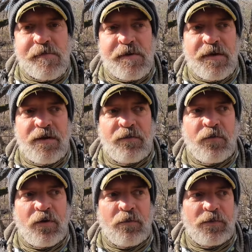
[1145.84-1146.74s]
But neither
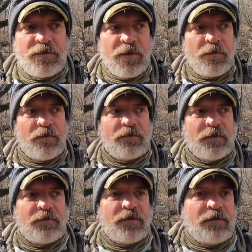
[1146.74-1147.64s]
one of them were shooters.
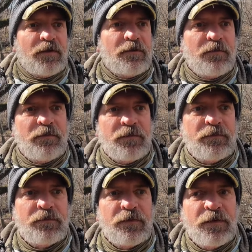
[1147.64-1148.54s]
They were just little
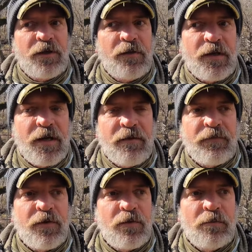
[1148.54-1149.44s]
year and a
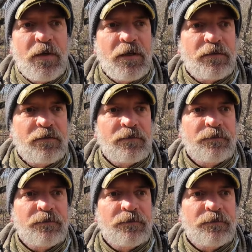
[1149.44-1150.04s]
half year old bucks.